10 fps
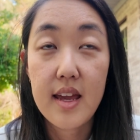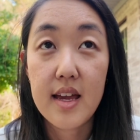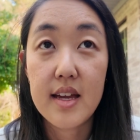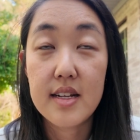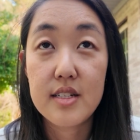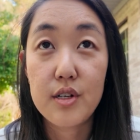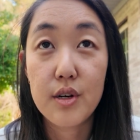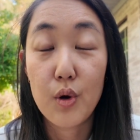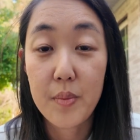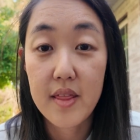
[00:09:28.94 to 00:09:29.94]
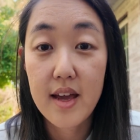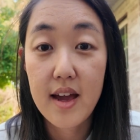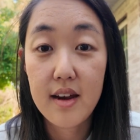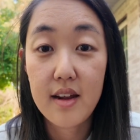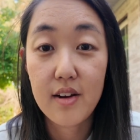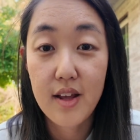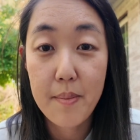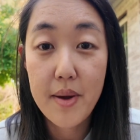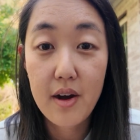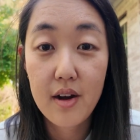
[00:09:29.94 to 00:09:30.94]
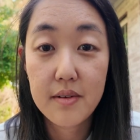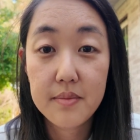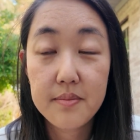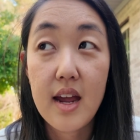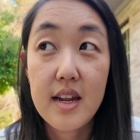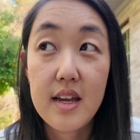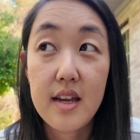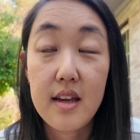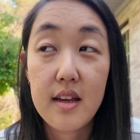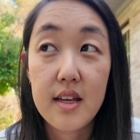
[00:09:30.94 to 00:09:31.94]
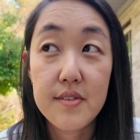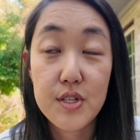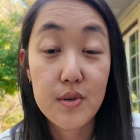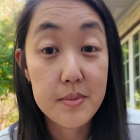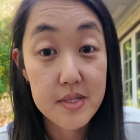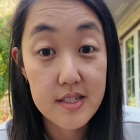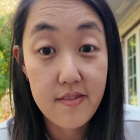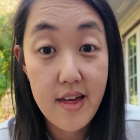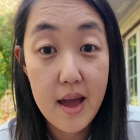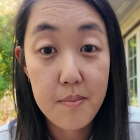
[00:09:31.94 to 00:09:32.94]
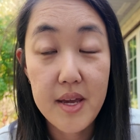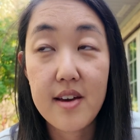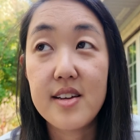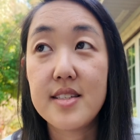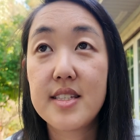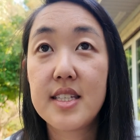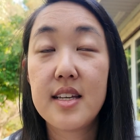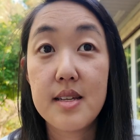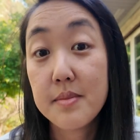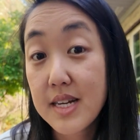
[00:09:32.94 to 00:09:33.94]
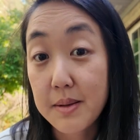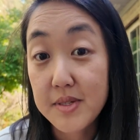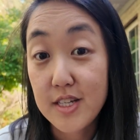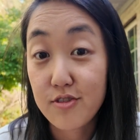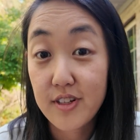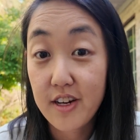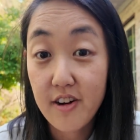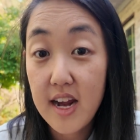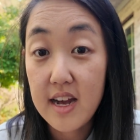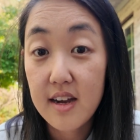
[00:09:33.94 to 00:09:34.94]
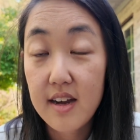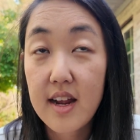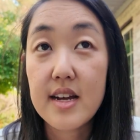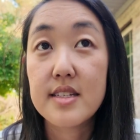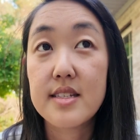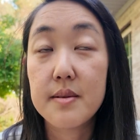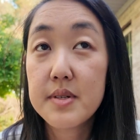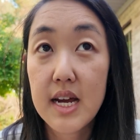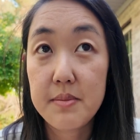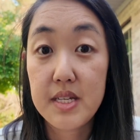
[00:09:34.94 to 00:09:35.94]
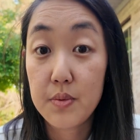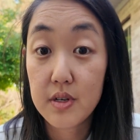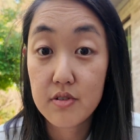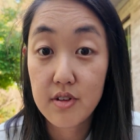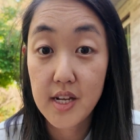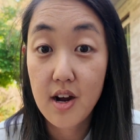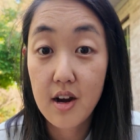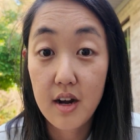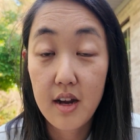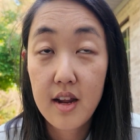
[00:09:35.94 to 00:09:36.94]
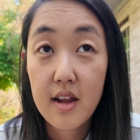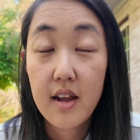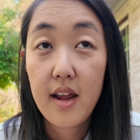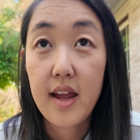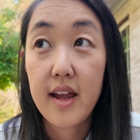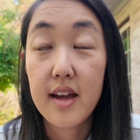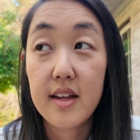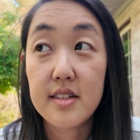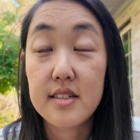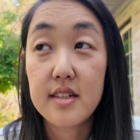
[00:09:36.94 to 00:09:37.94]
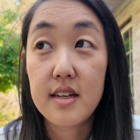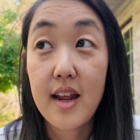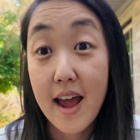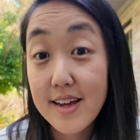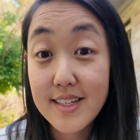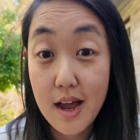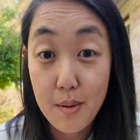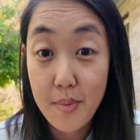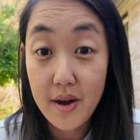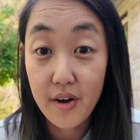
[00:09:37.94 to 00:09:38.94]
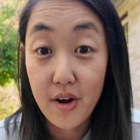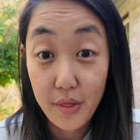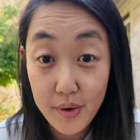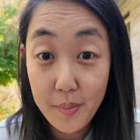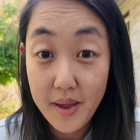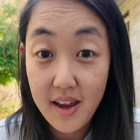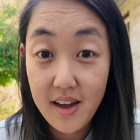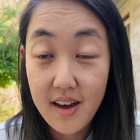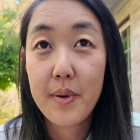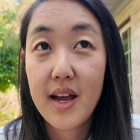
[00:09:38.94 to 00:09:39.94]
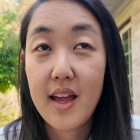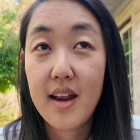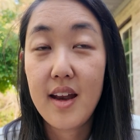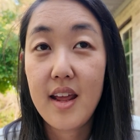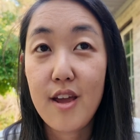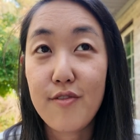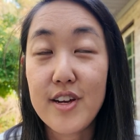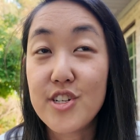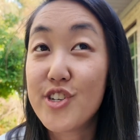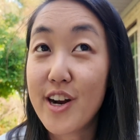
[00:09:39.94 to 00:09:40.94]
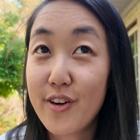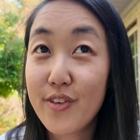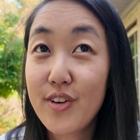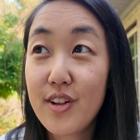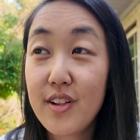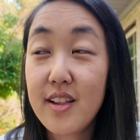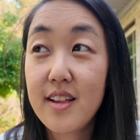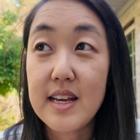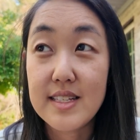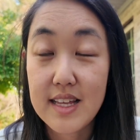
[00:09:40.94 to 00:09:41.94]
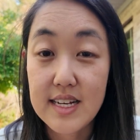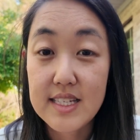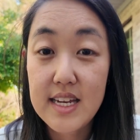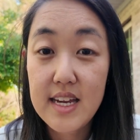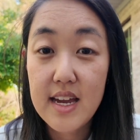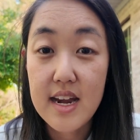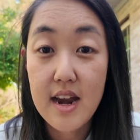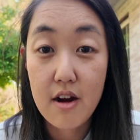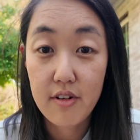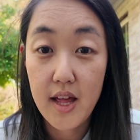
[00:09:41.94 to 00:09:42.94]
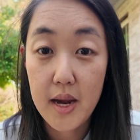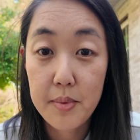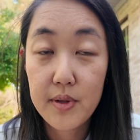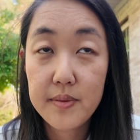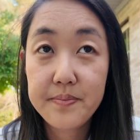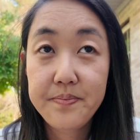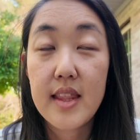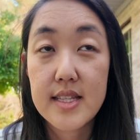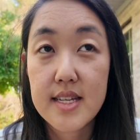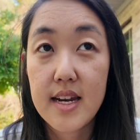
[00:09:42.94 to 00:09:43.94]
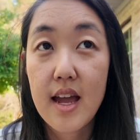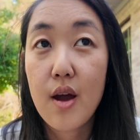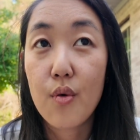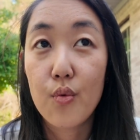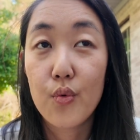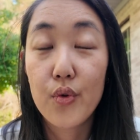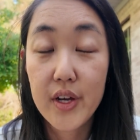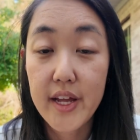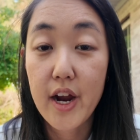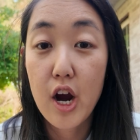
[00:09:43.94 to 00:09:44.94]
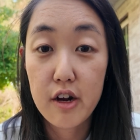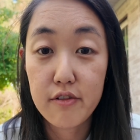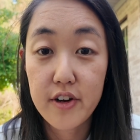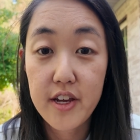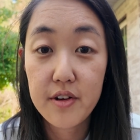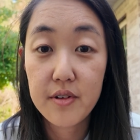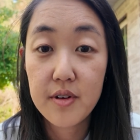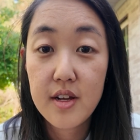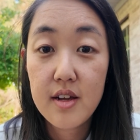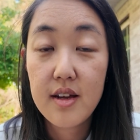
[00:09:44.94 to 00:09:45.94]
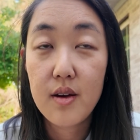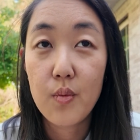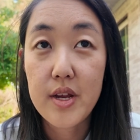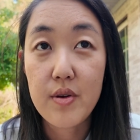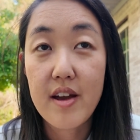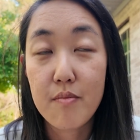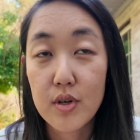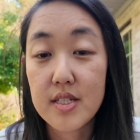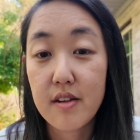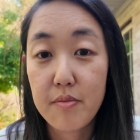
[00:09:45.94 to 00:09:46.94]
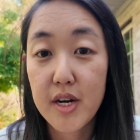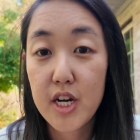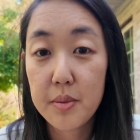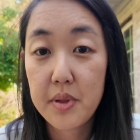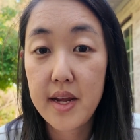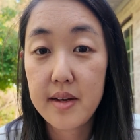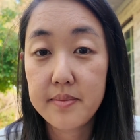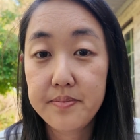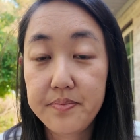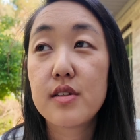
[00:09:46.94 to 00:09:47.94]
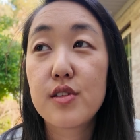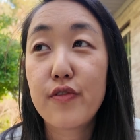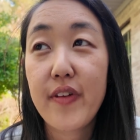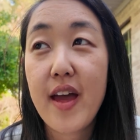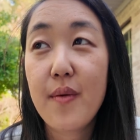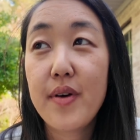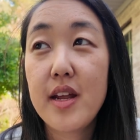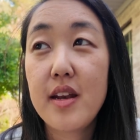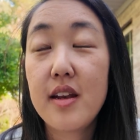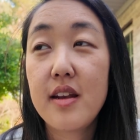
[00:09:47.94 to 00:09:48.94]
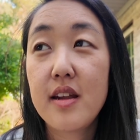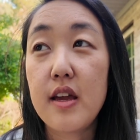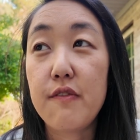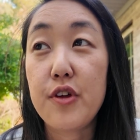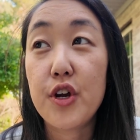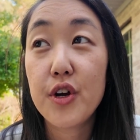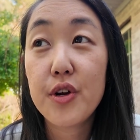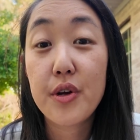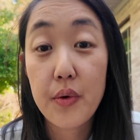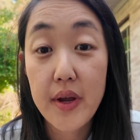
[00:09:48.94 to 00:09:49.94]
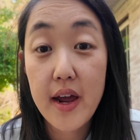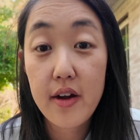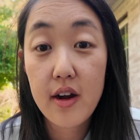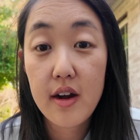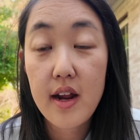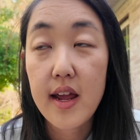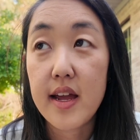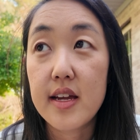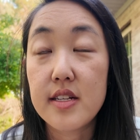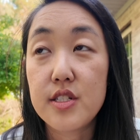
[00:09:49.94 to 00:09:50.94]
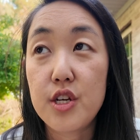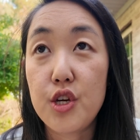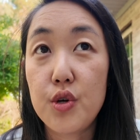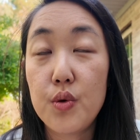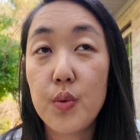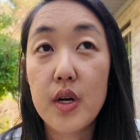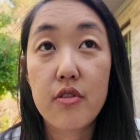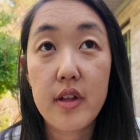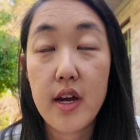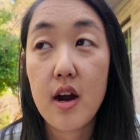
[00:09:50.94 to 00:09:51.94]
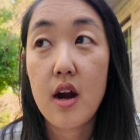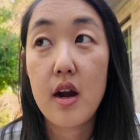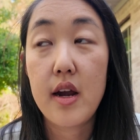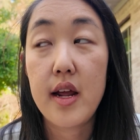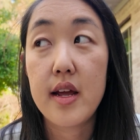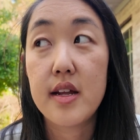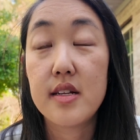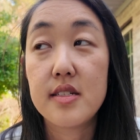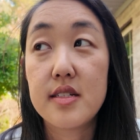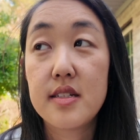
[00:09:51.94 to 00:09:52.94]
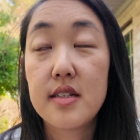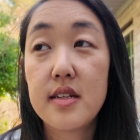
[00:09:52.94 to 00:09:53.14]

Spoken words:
and you're hoping that it'll get better. And he gives you glimpses of that because sometimes he's really great and sometimes he works really hard, and it has gotten better a little bit. But if in general he's lazy and not reliable, that's going to get really hard for you when you have more stuff put on your plate. So for that one, if you're a go-getter and you work really hard and